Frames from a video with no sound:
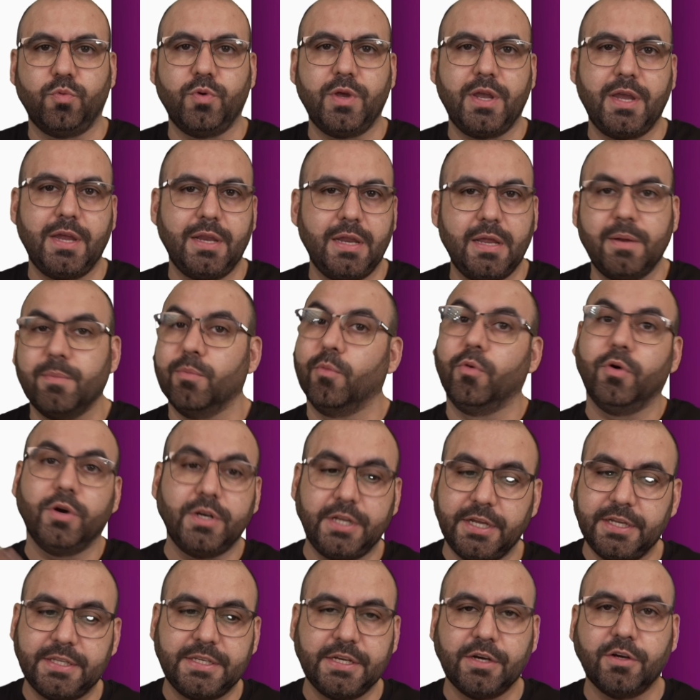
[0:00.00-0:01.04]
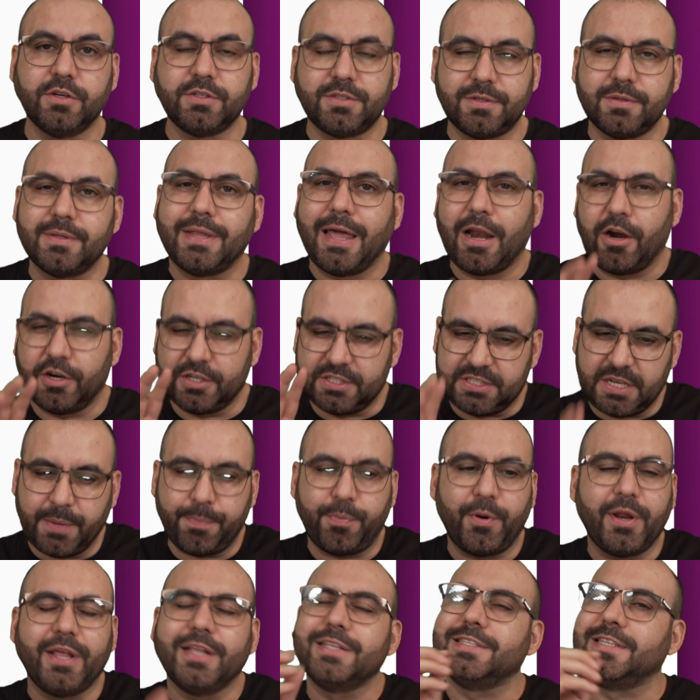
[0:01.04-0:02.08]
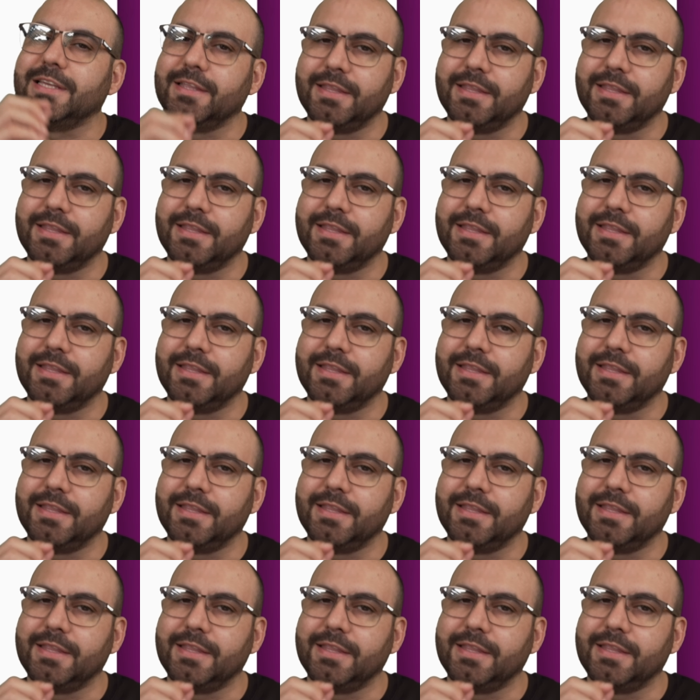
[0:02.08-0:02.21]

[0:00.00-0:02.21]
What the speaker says: we need more details that are separated